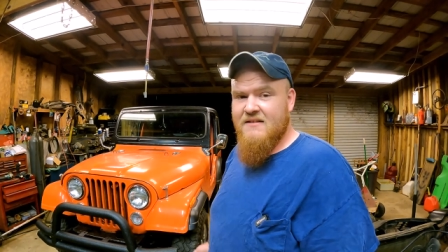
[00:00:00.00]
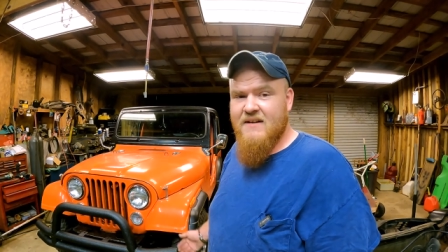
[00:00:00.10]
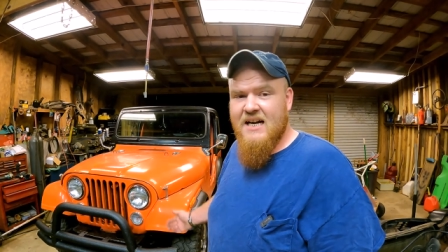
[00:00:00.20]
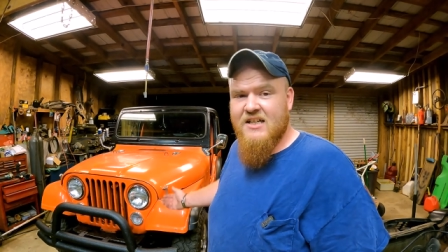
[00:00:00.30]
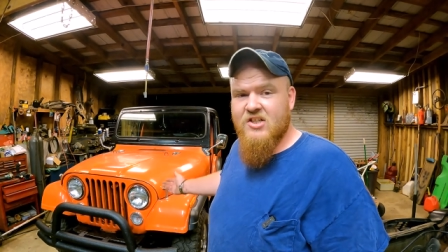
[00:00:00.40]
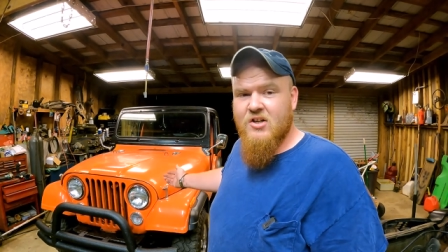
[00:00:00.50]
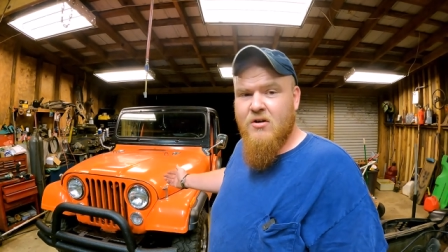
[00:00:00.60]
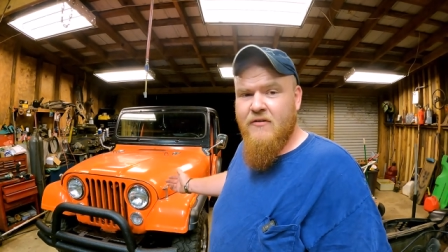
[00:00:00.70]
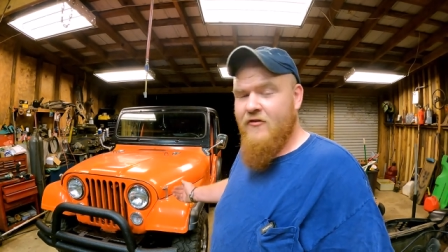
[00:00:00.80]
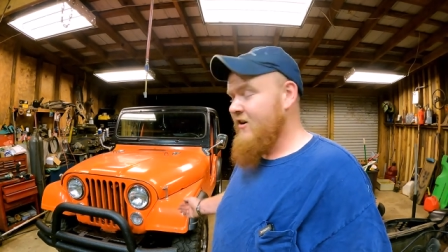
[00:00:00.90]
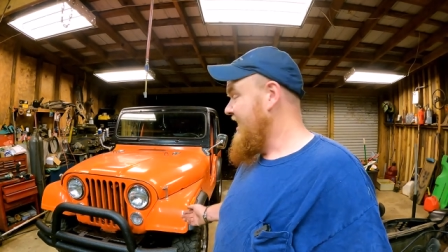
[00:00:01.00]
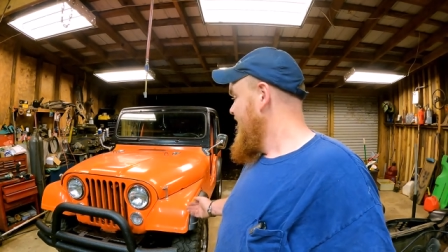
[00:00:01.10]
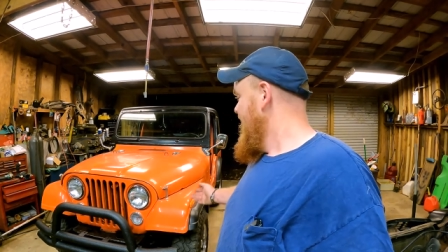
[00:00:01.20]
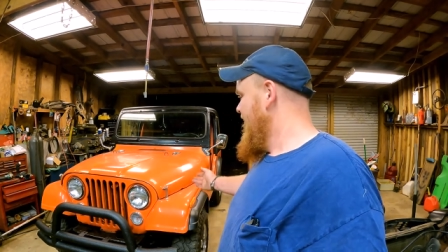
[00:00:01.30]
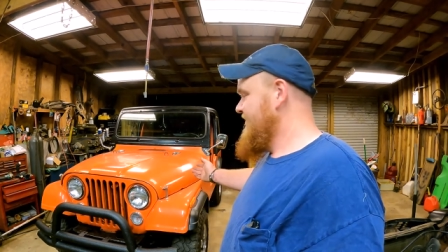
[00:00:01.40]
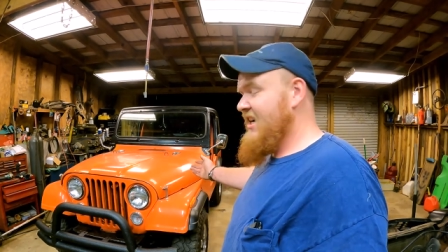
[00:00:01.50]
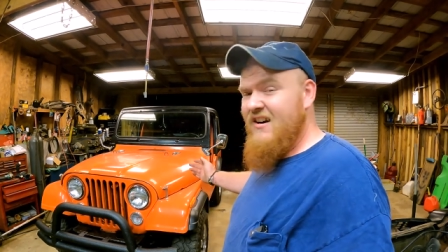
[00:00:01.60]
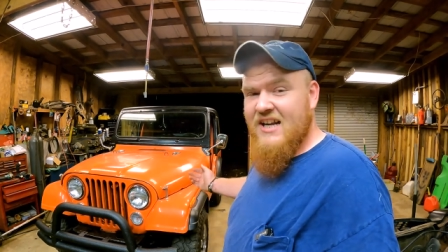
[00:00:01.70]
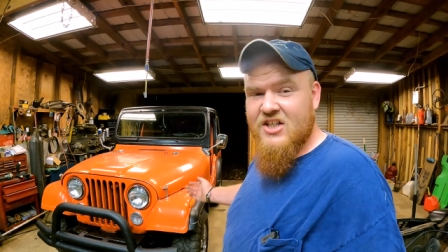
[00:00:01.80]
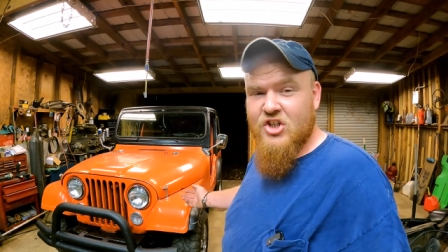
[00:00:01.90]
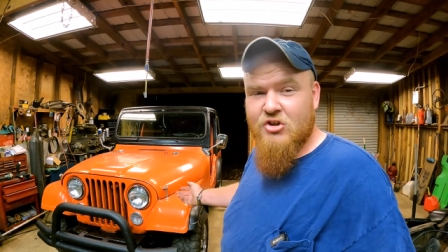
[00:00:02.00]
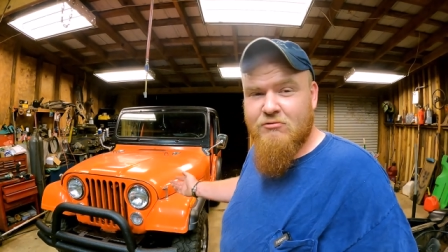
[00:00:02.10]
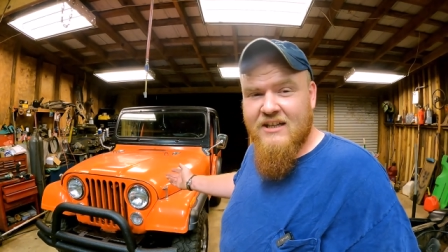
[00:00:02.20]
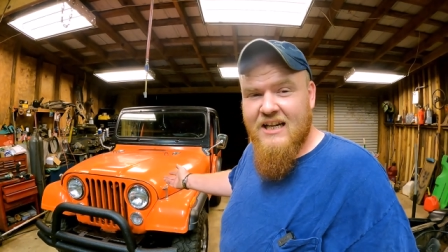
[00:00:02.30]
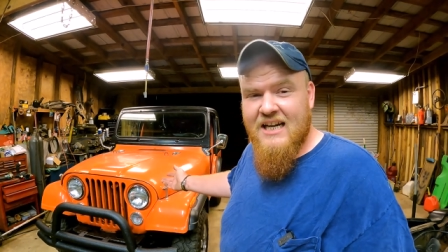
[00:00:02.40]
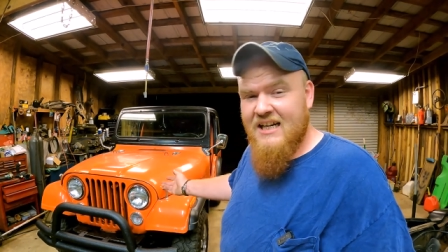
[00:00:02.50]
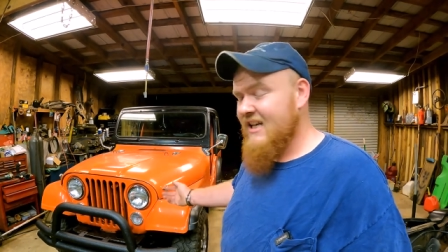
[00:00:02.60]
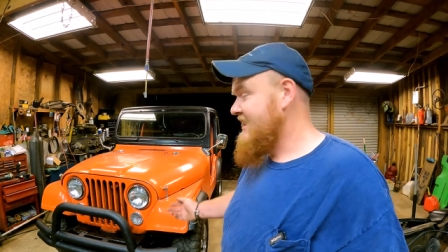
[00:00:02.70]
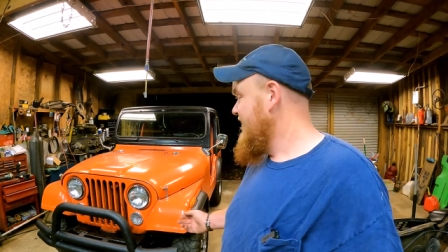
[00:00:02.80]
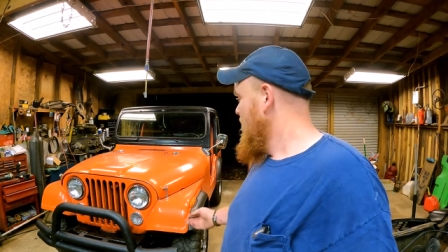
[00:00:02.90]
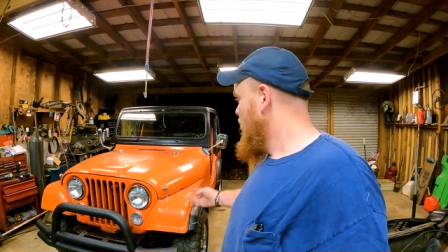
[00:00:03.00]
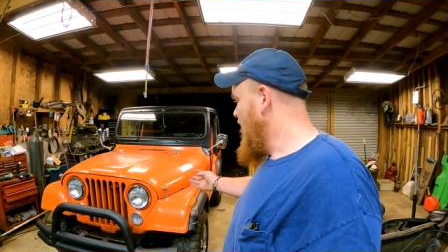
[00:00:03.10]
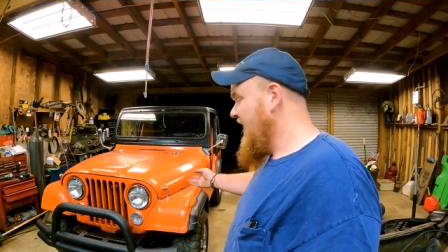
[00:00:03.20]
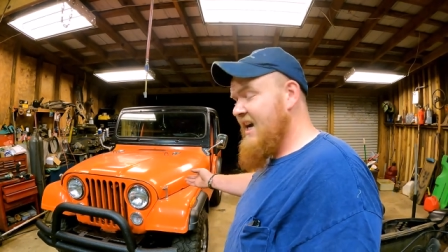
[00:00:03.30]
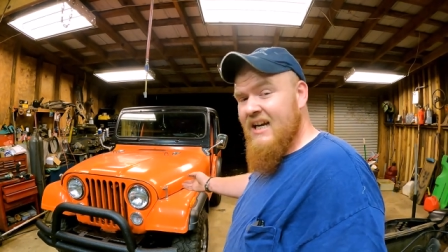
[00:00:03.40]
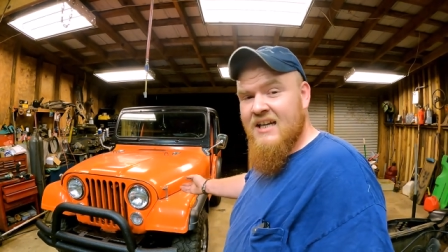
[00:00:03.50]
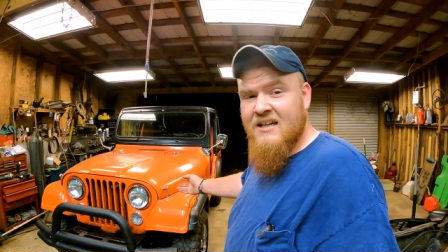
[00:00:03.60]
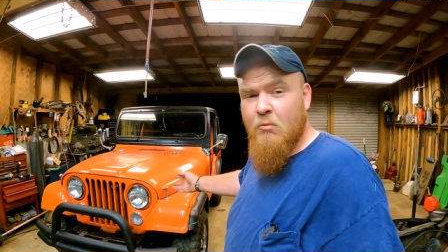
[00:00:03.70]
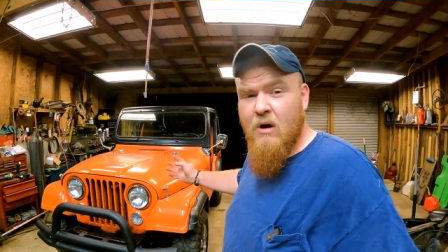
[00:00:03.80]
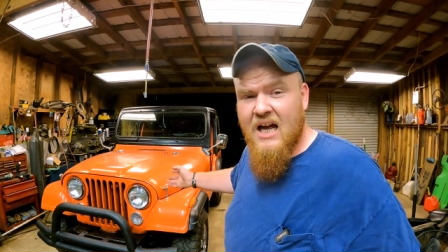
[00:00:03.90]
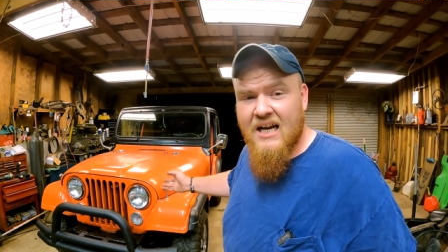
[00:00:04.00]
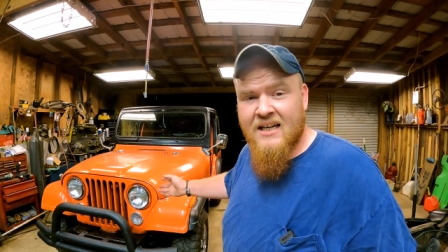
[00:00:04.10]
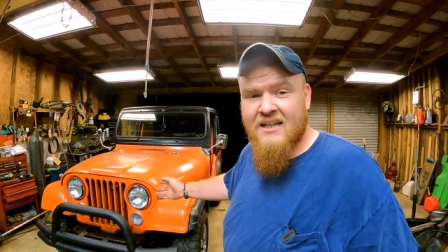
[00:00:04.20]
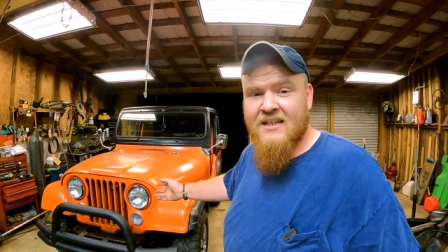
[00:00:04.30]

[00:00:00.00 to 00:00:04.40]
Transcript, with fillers: like my ex-girlfriend. I'm telling you, it's just relentless. Why? Why?